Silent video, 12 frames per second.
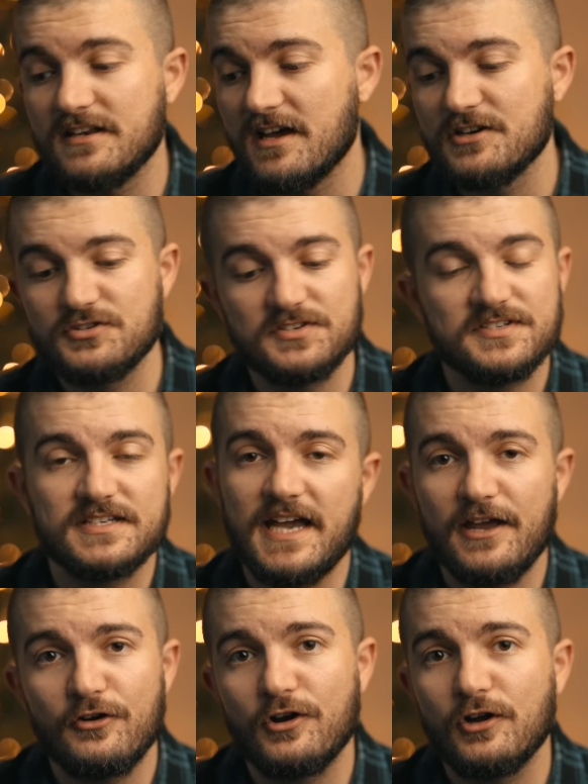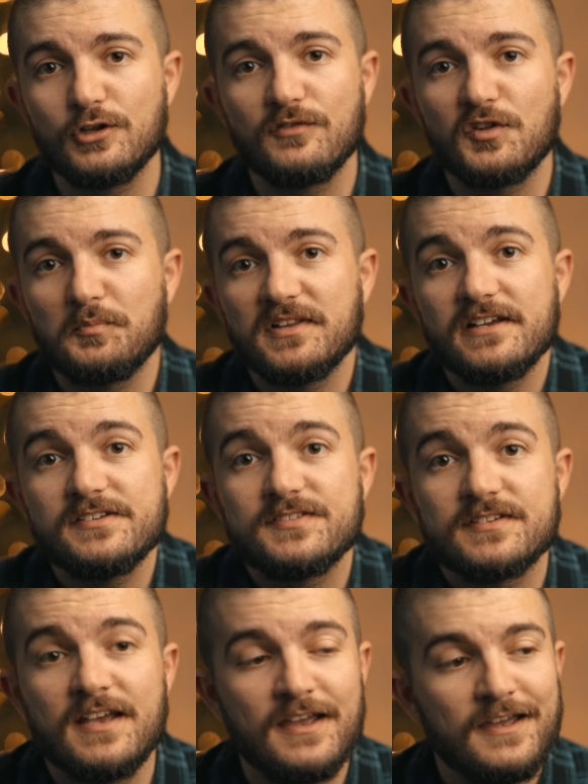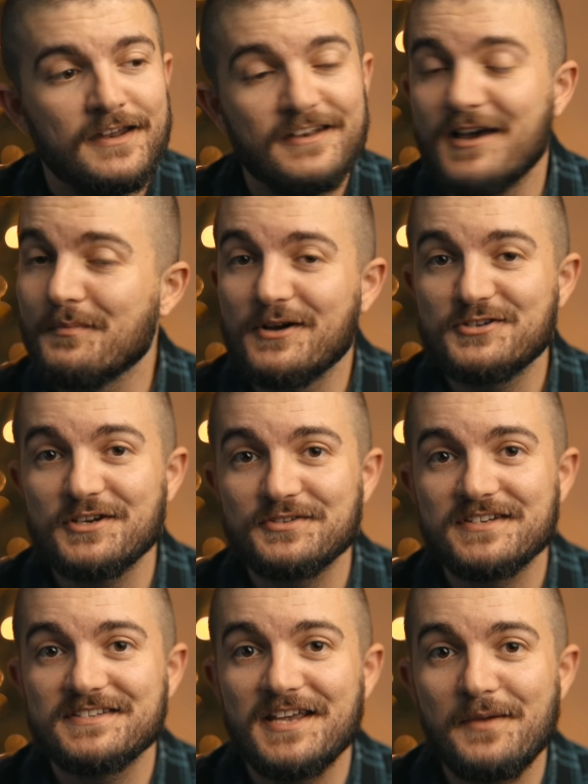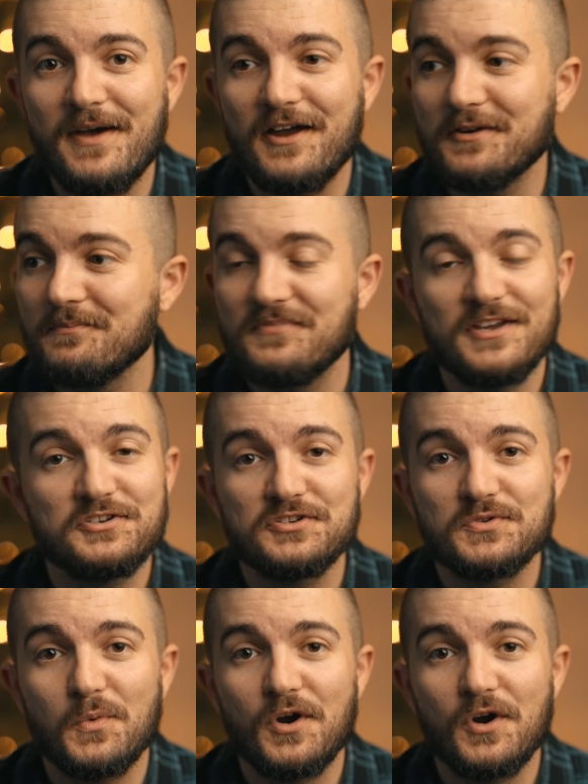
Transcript: and not just scattered all over the place. Not much else to say about them, they just